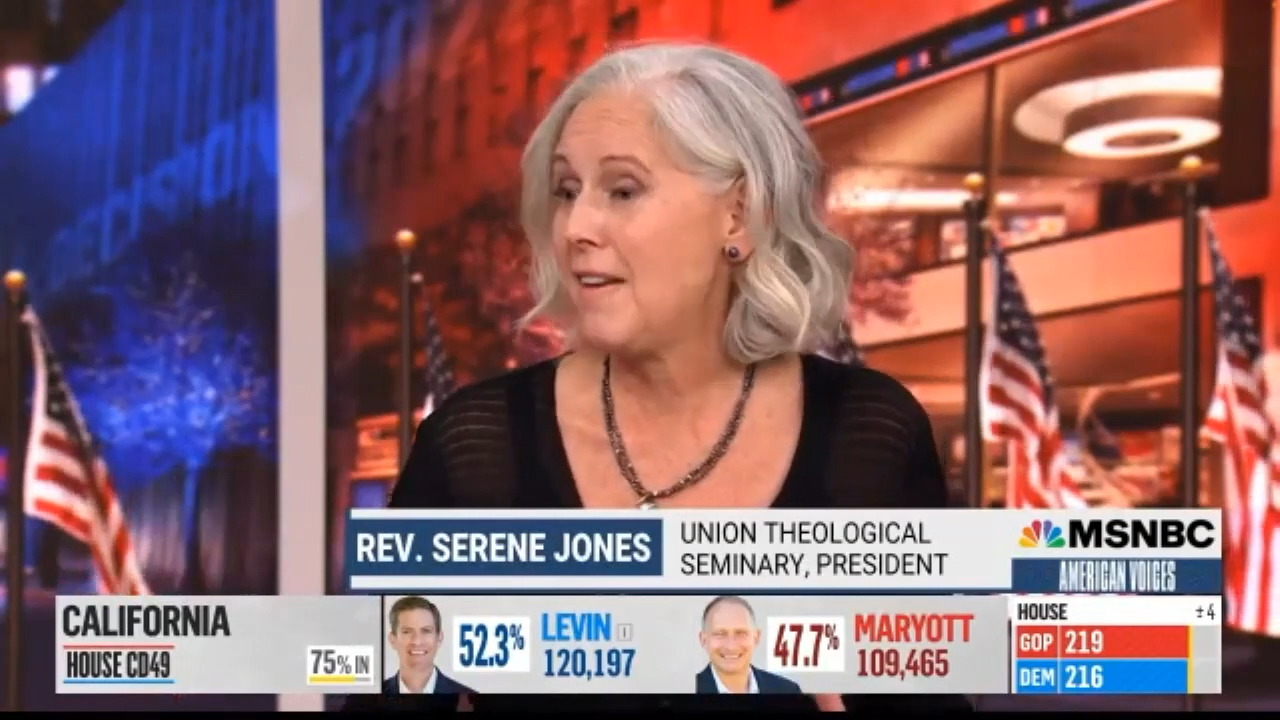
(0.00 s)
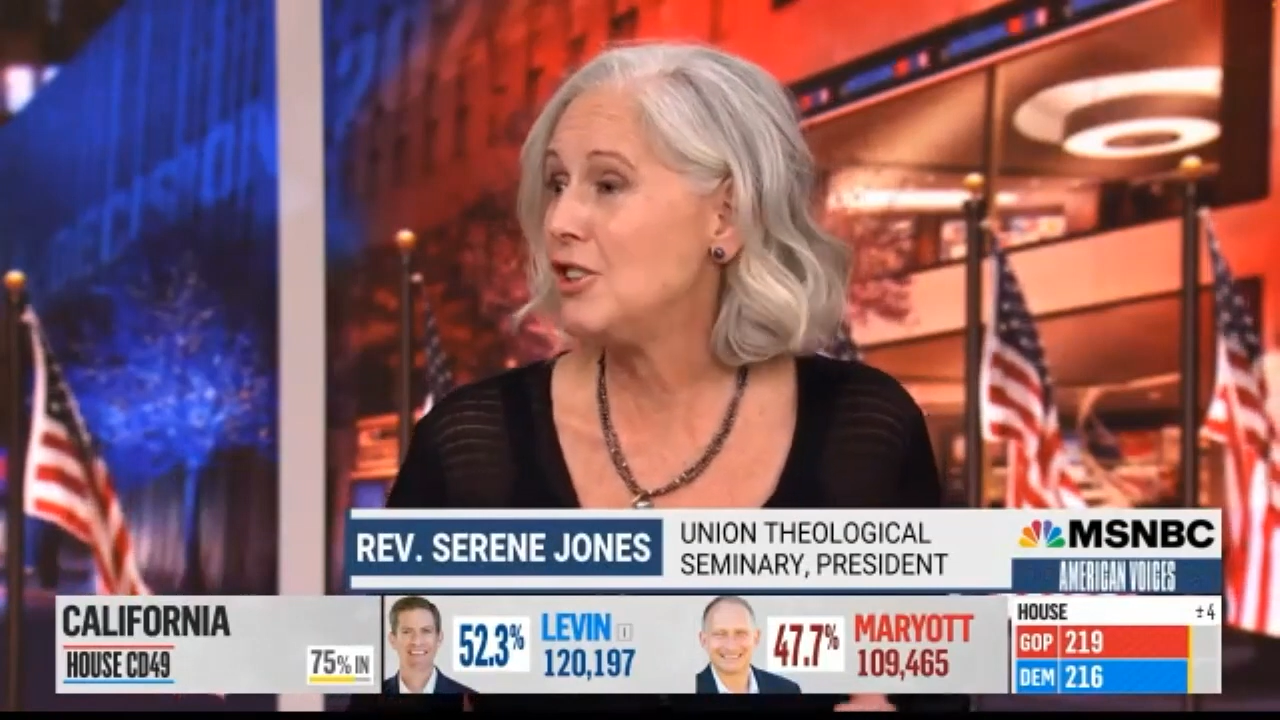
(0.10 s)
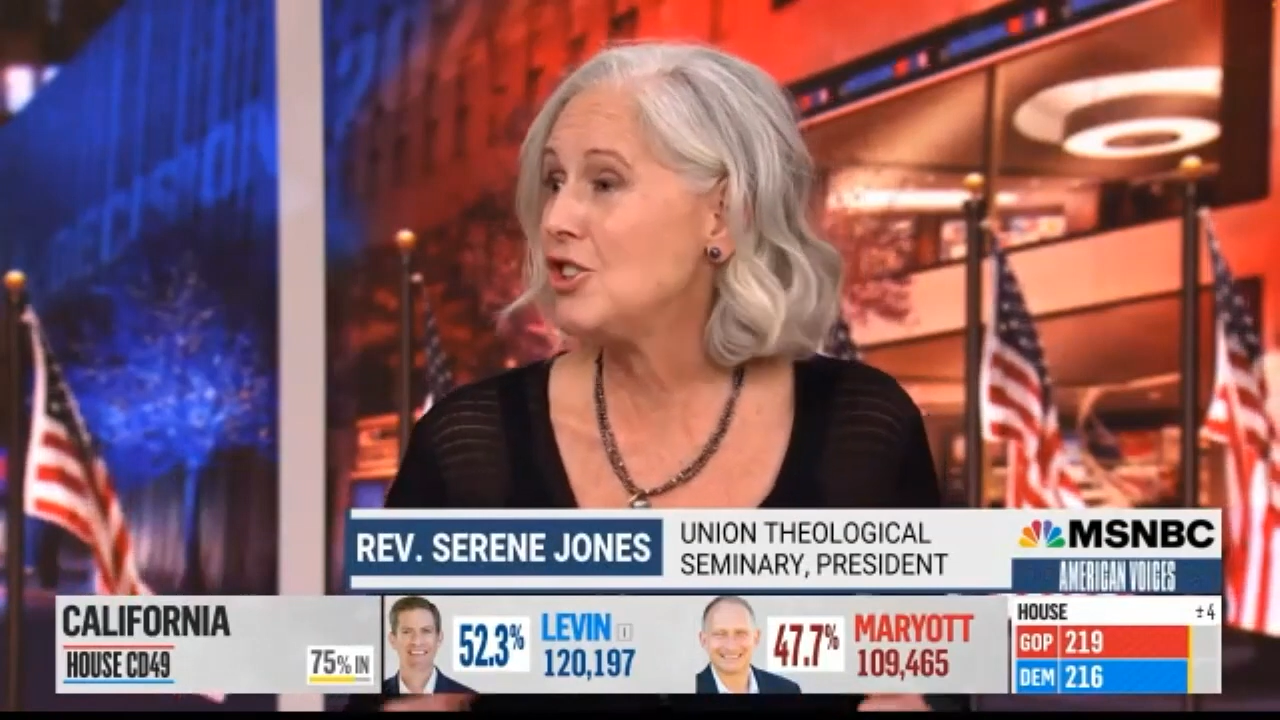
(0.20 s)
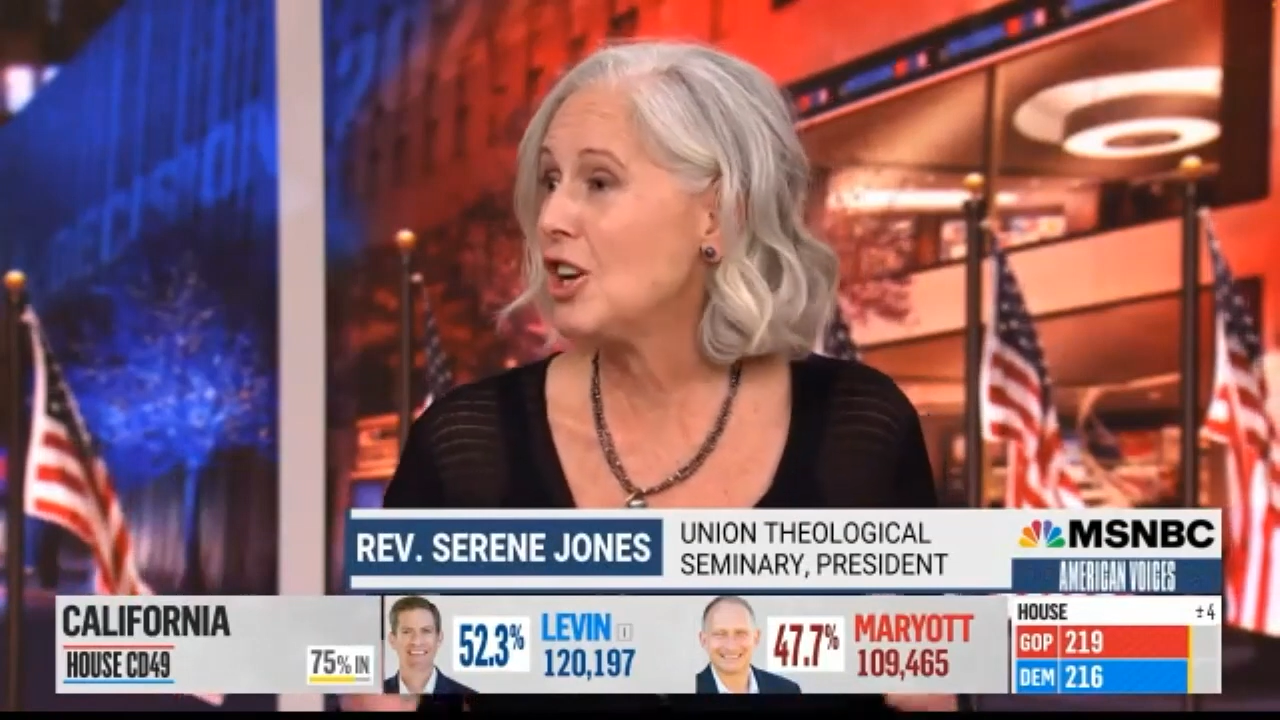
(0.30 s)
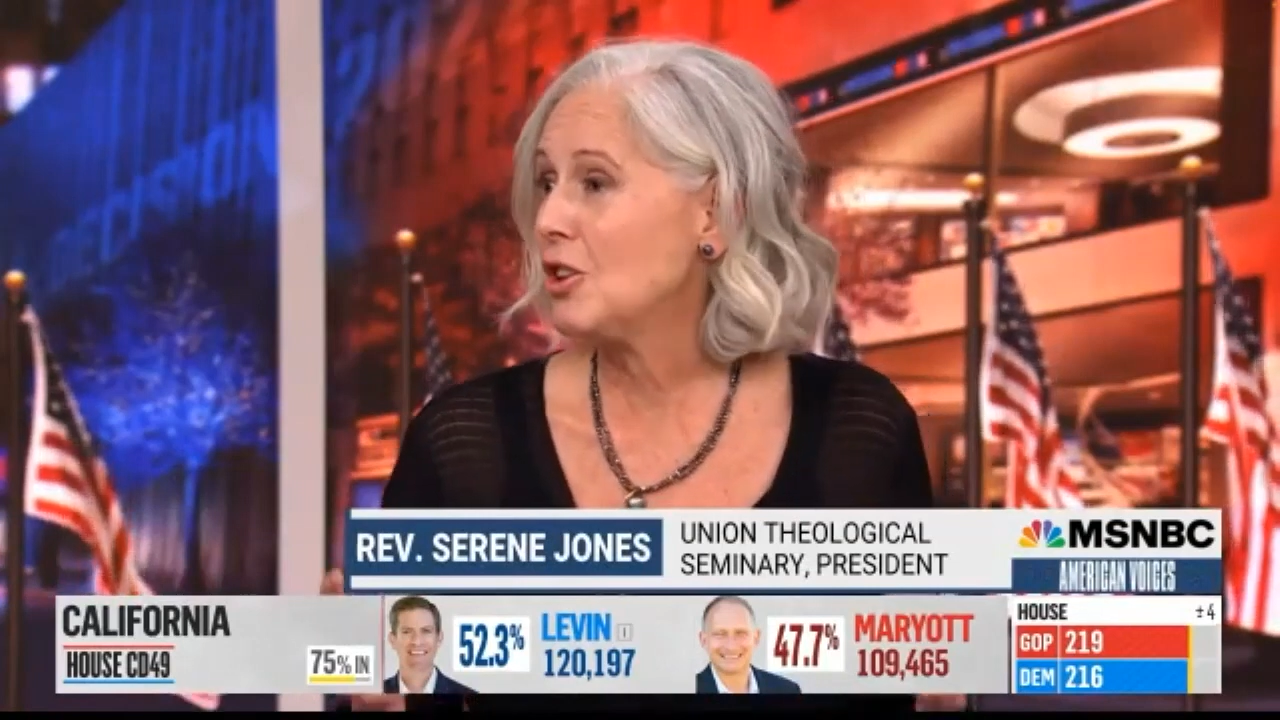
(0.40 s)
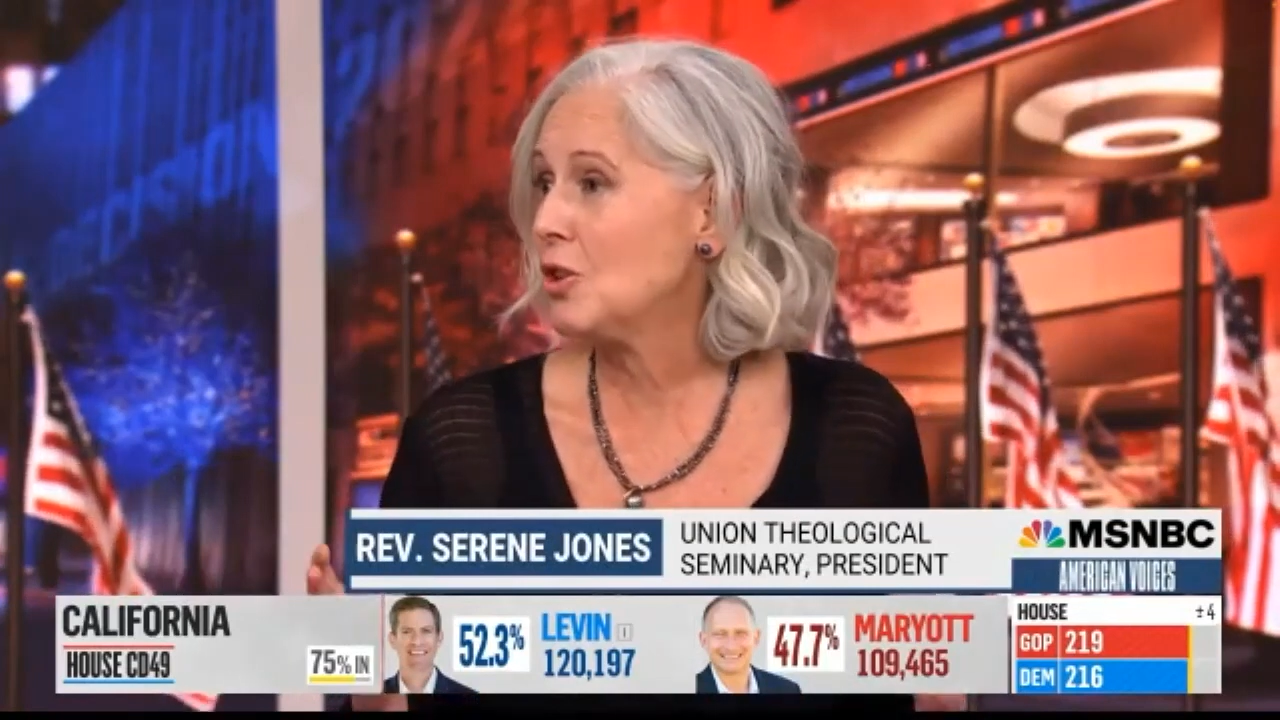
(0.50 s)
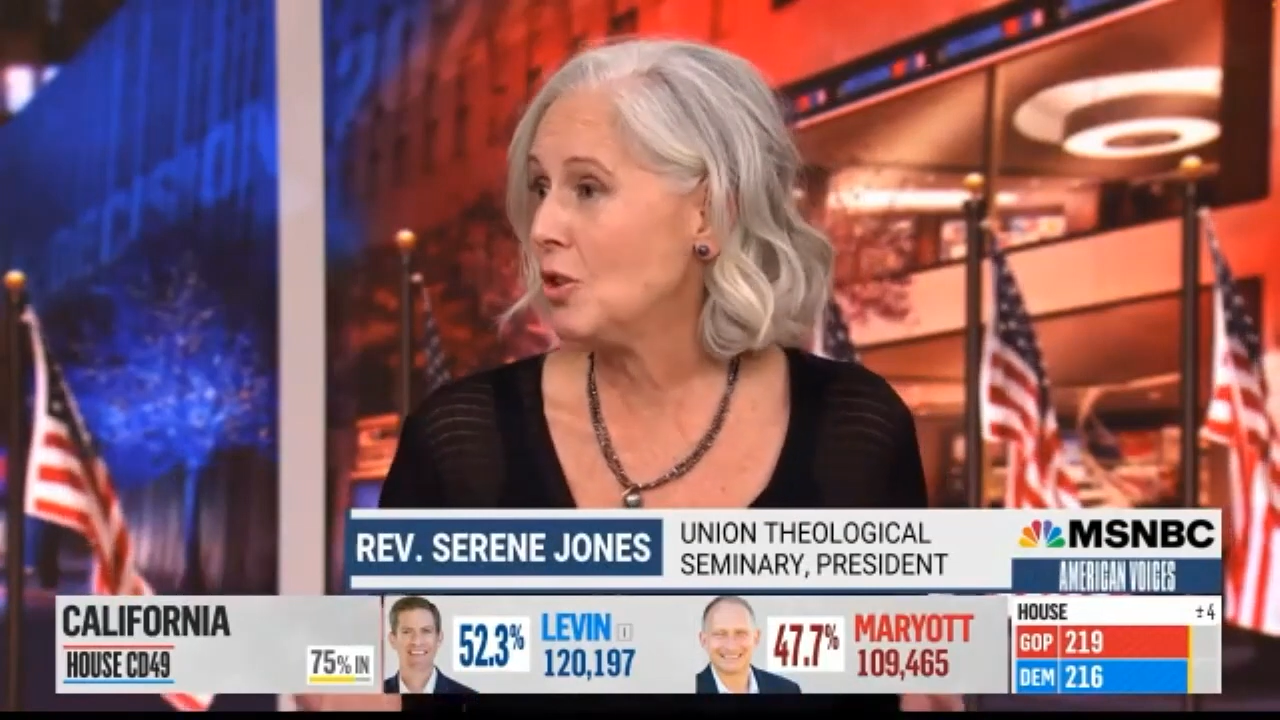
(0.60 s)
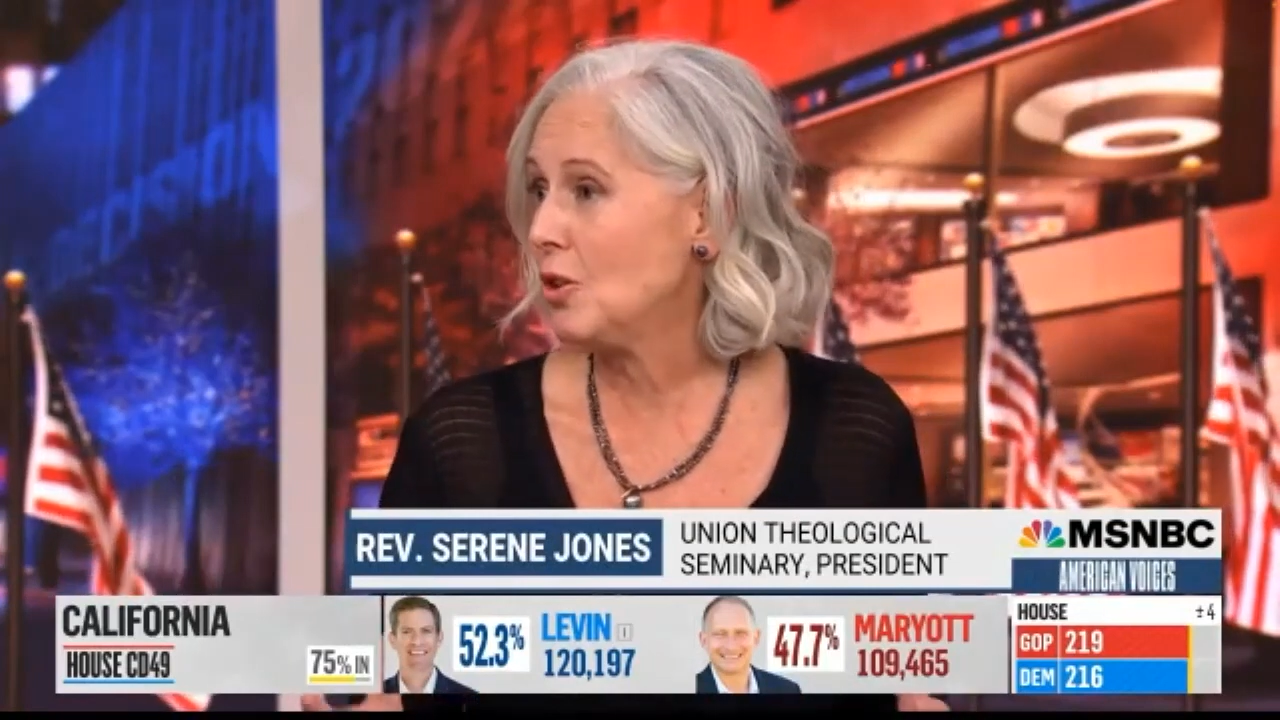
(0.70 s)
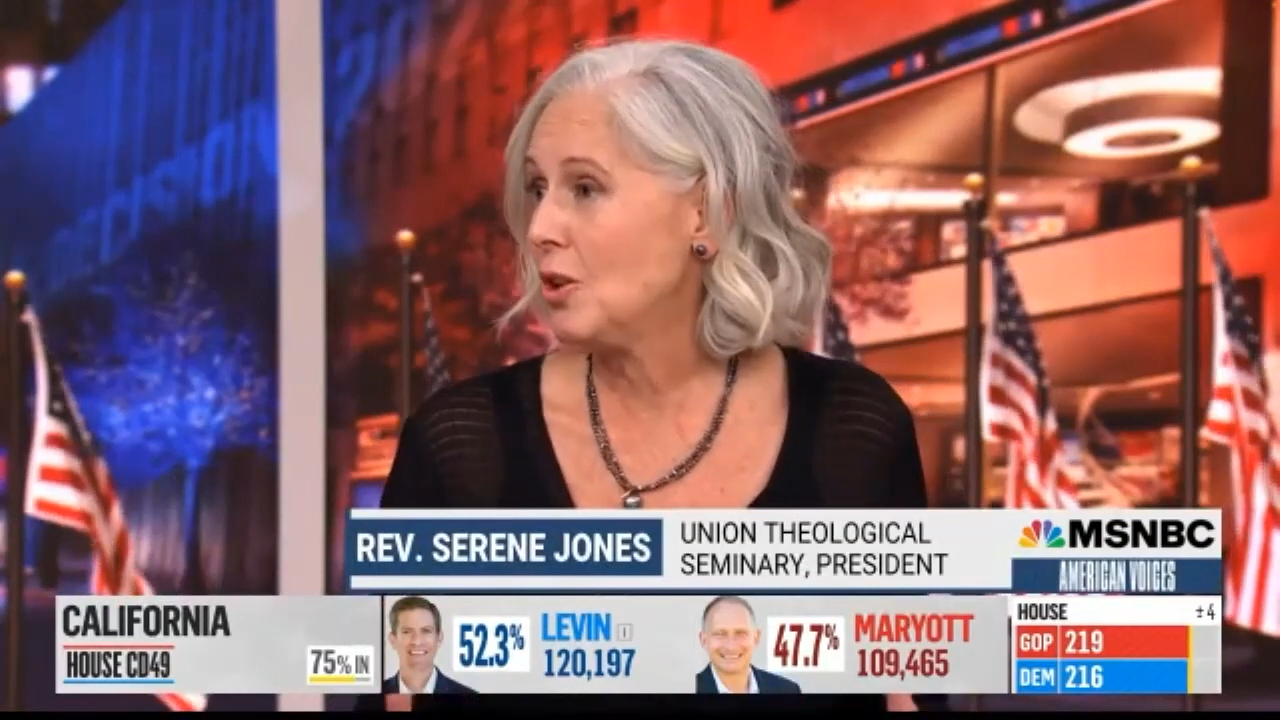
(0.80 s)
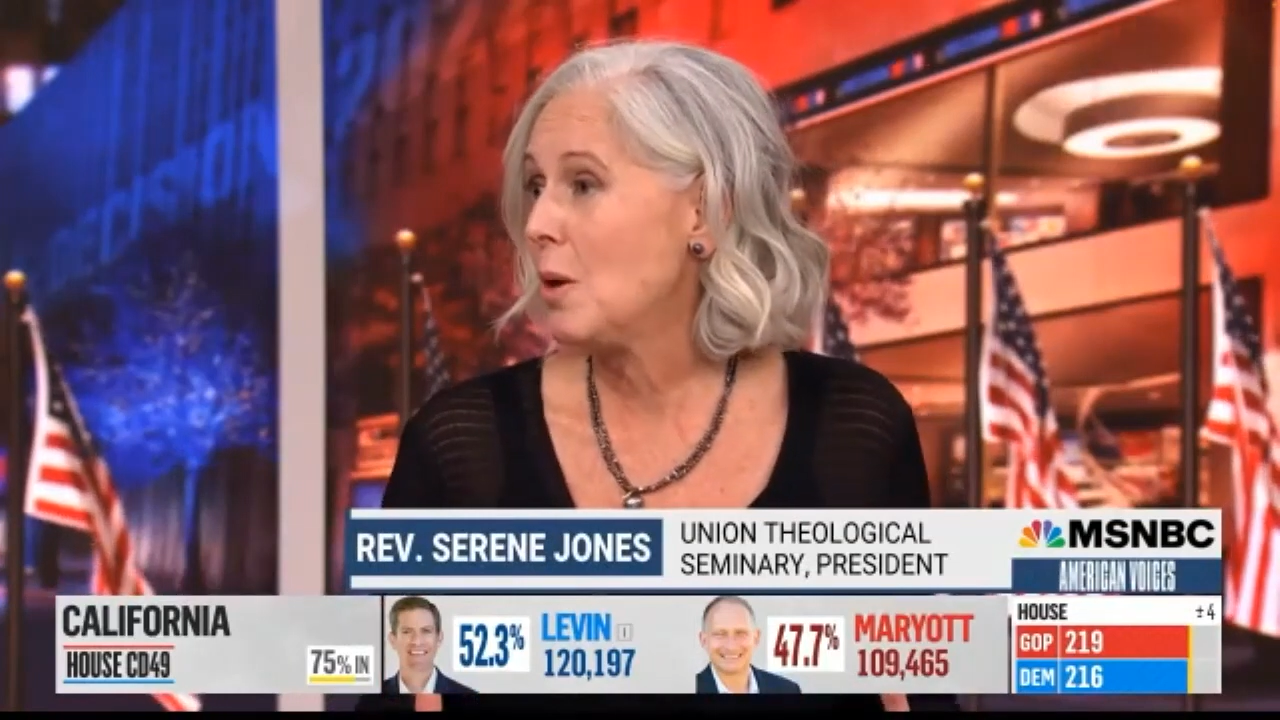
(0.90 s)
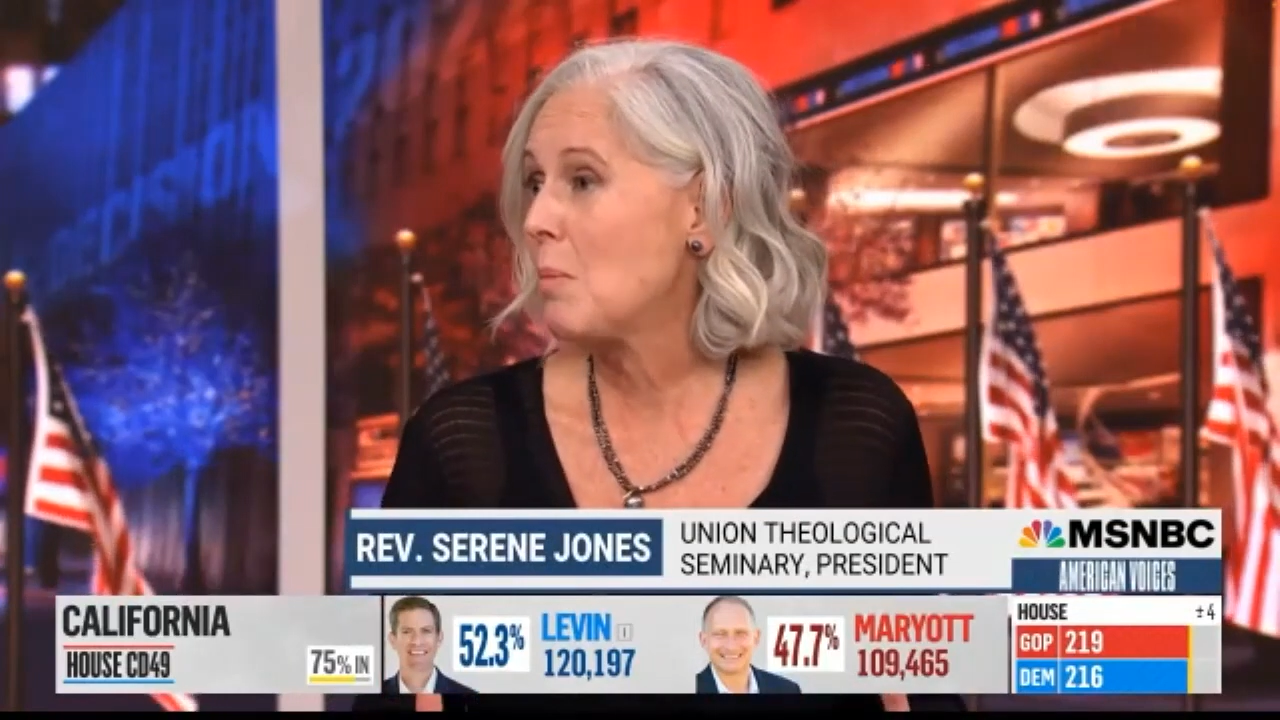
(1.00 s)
evangelical